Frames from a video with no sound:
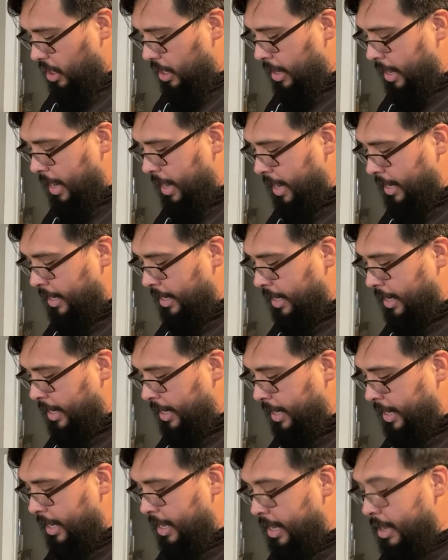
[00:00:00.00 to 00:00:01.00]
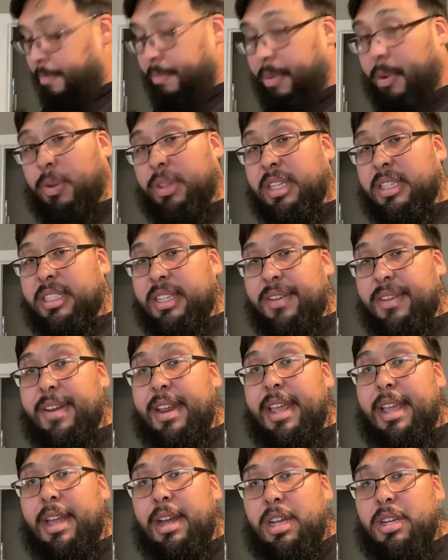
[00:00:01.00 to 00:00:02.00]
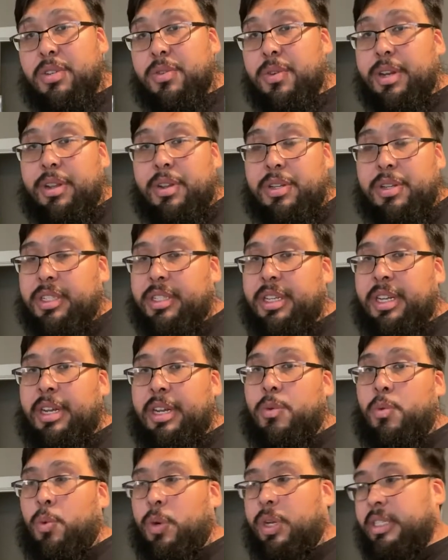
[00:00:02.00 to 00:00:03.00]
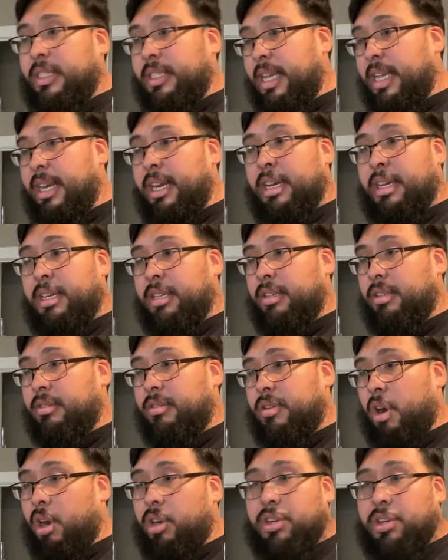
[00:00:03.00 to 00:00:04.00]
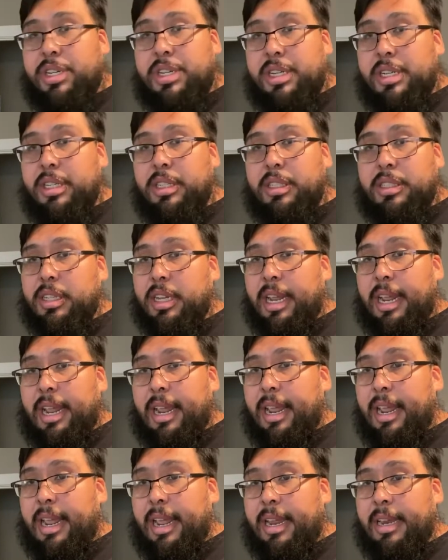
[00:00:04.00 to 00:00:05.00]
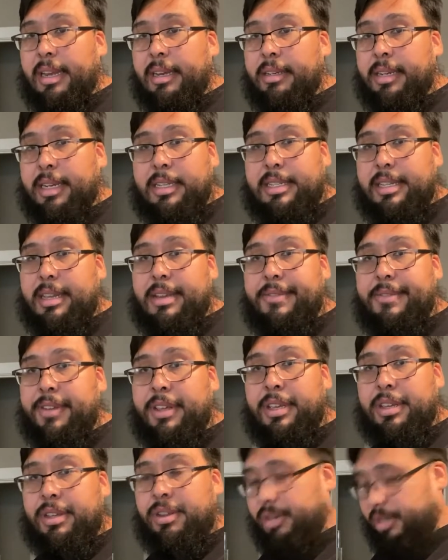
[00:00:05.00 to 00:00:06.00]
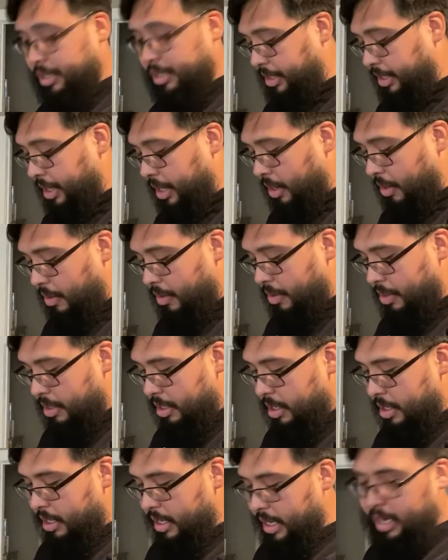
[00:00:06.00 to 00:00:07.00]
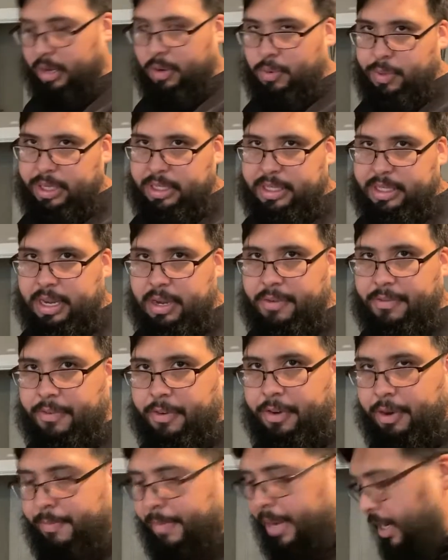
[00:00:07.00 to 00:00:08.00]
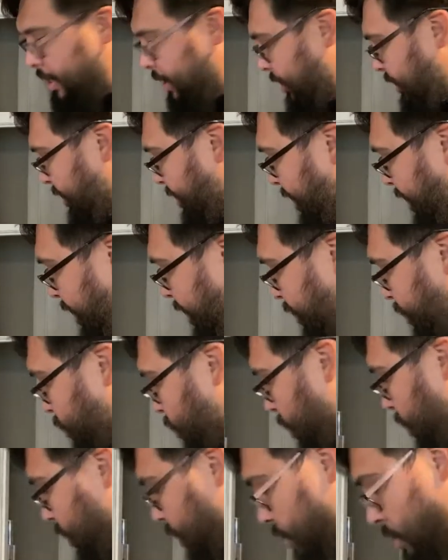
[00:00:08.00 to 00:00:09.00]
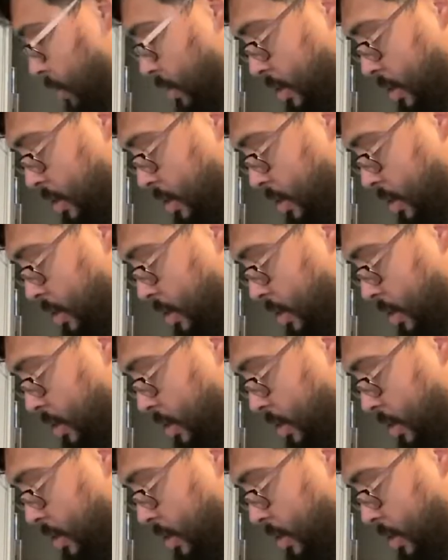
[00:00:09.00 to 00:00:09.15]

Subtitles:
And but with the 7800, you just need resetting cartridges and DTF ink. You're good to go, and a resetter for your maintenance tank as well.